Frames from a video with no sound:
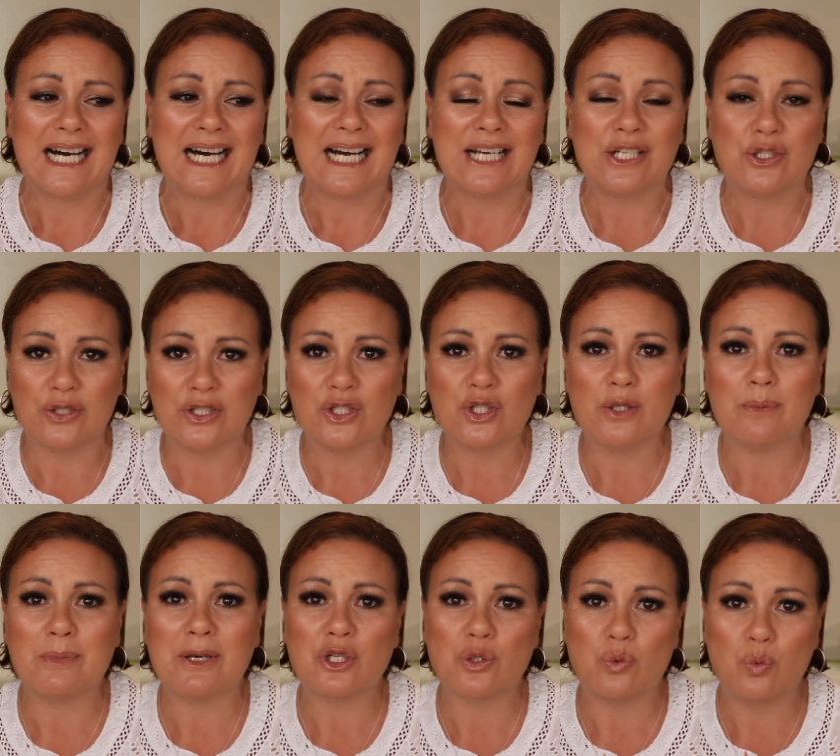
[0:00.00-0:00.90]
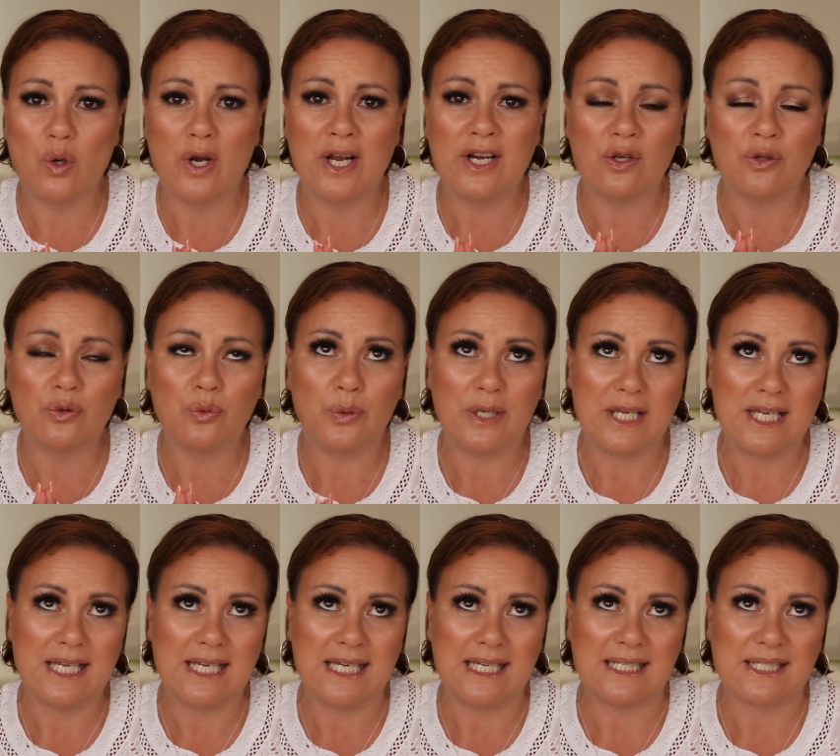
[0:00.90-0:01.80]
I drink too much wine on the
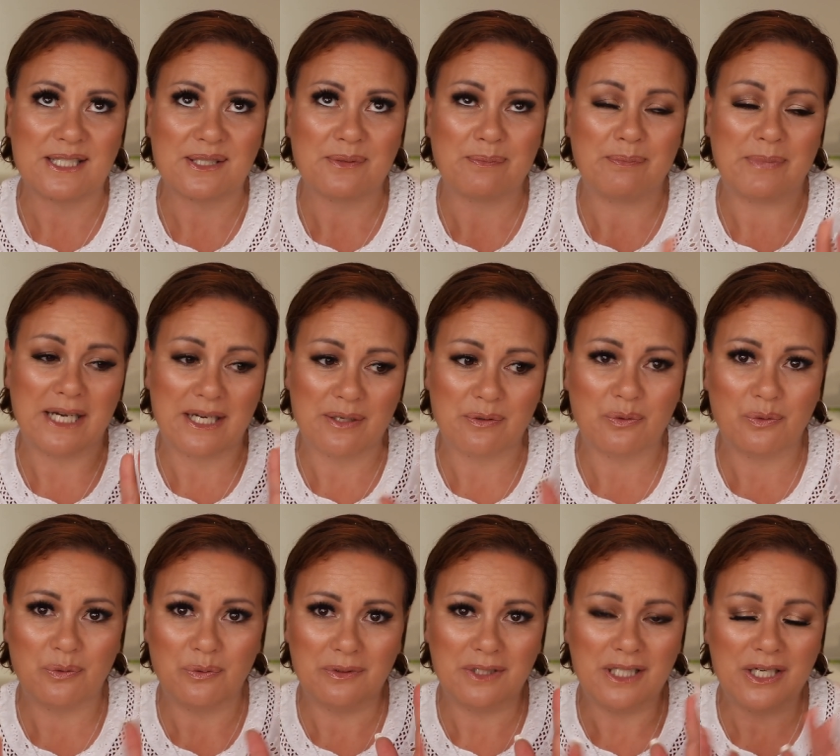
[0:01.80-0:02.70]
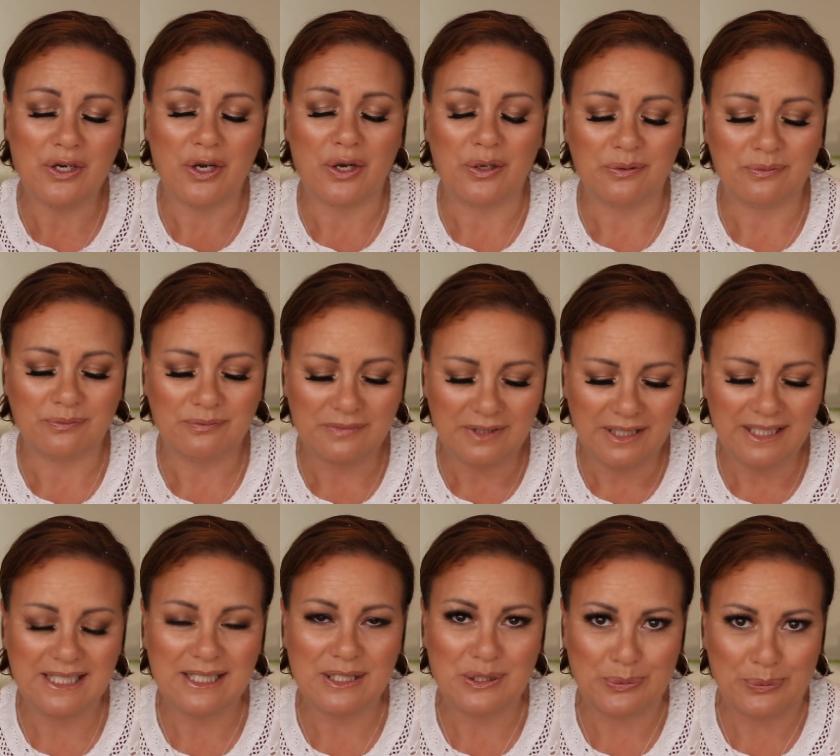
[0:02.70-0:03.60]
weekend, but you know,
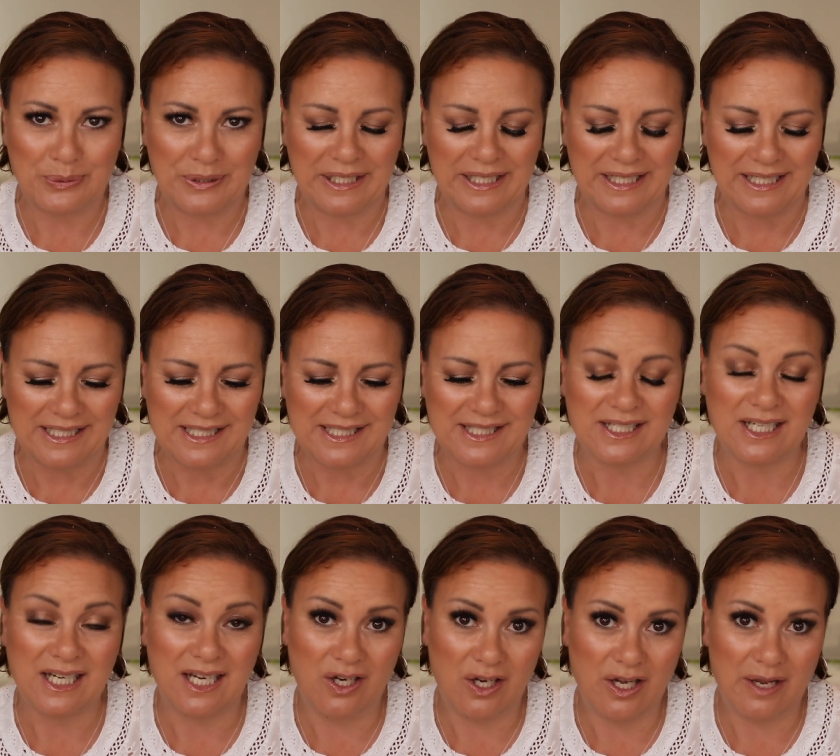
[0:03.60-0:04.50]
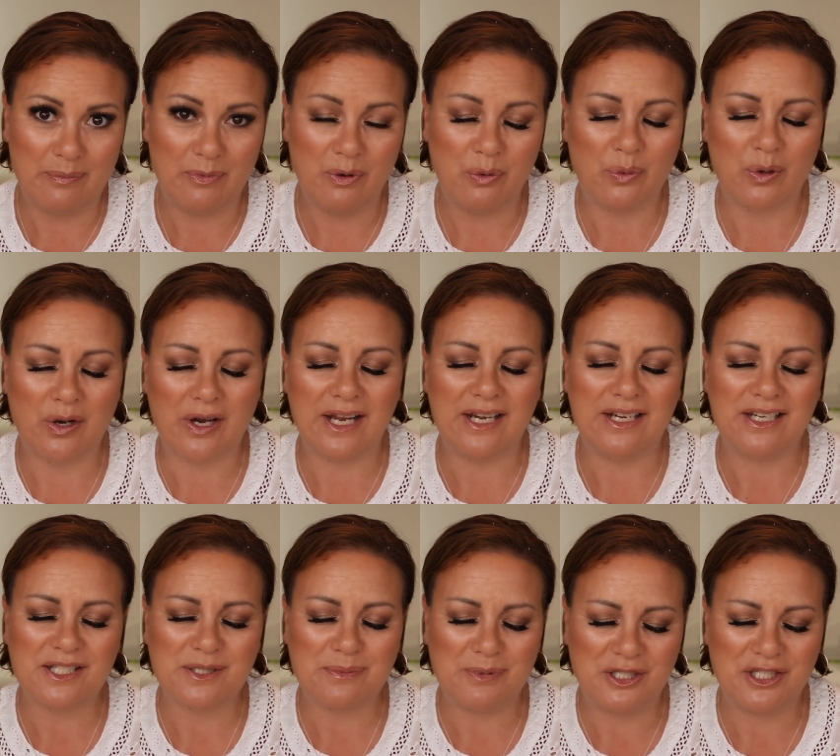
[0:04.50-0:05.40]
it is what it is. I like my wine,
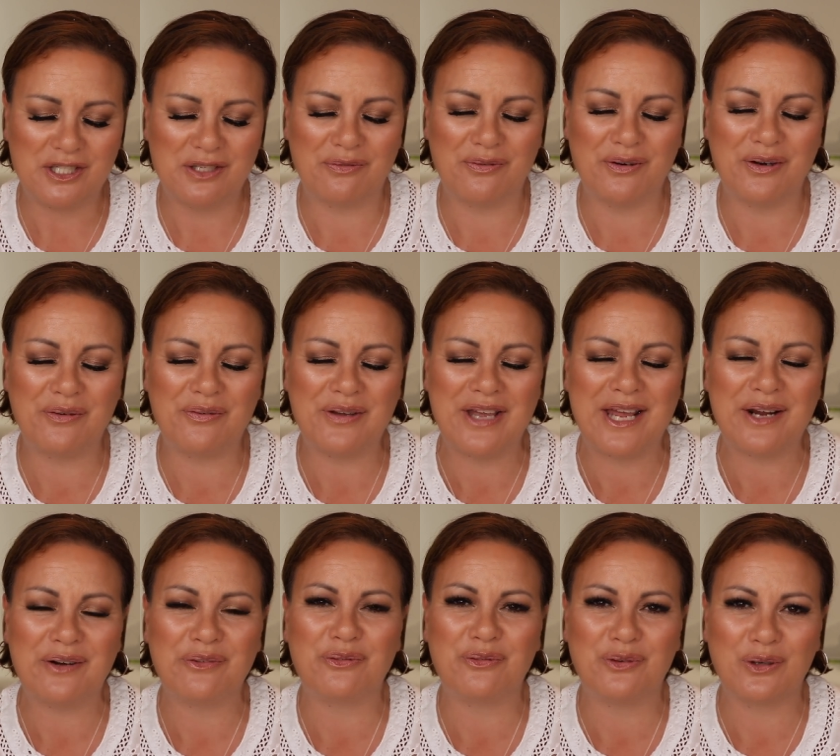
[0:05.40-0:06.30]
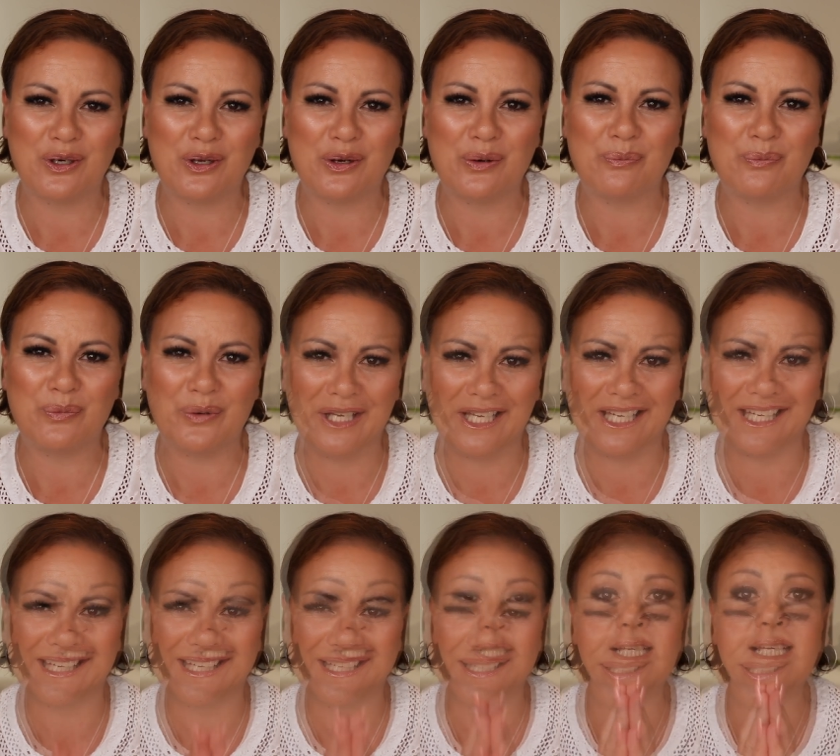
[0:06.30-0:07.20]
especially if I've had a full-on
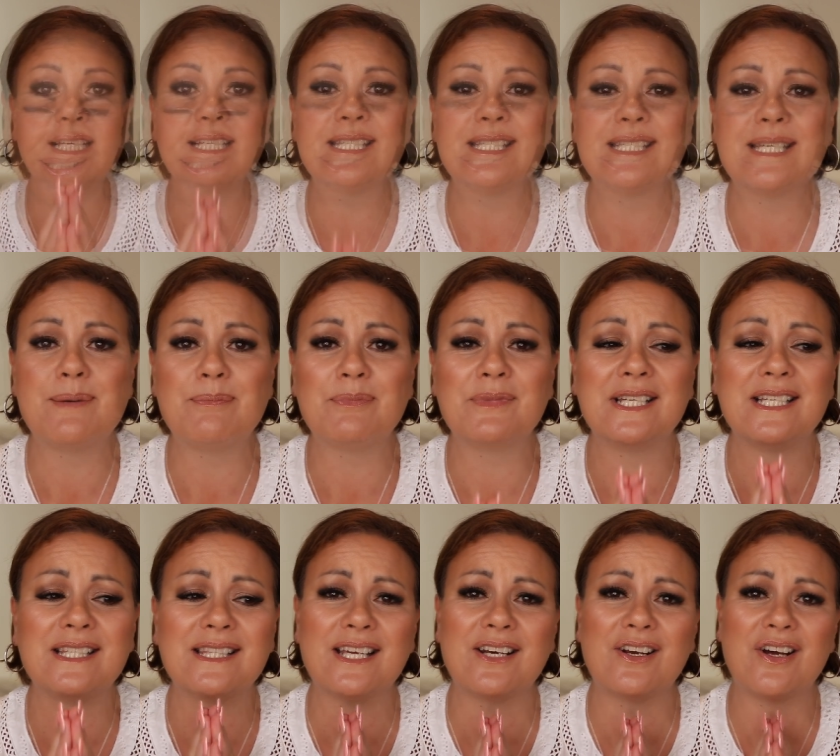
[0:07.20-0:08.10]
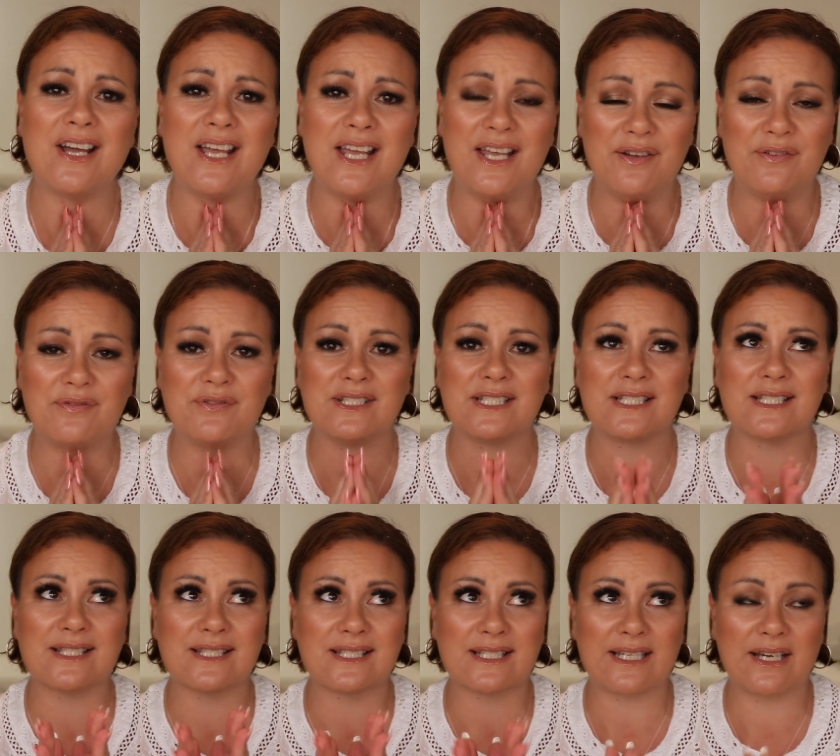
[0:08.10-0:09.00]
week. Something that I have
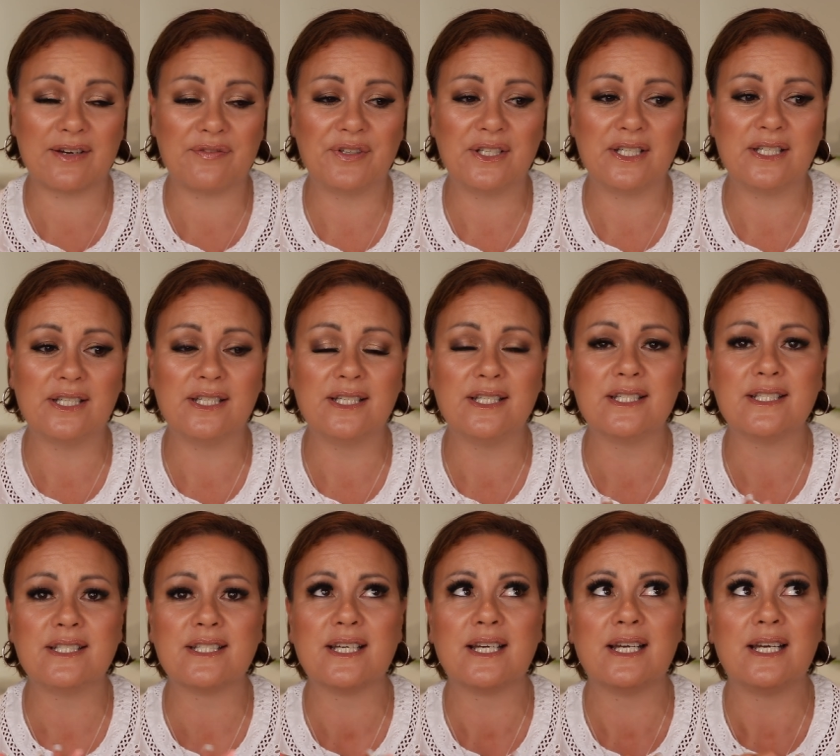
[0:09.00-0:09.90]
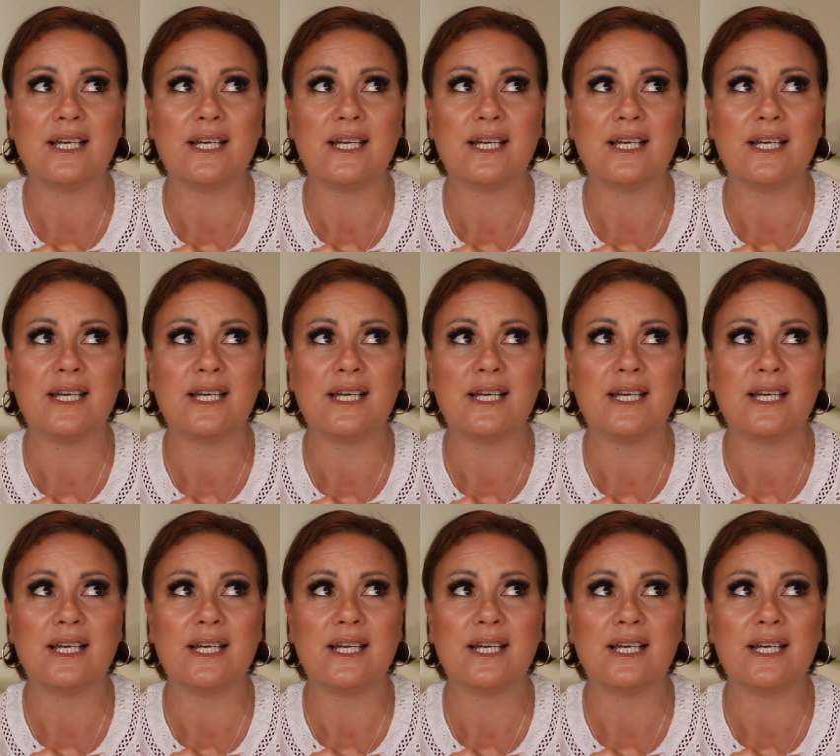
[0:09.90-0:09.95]
discovered,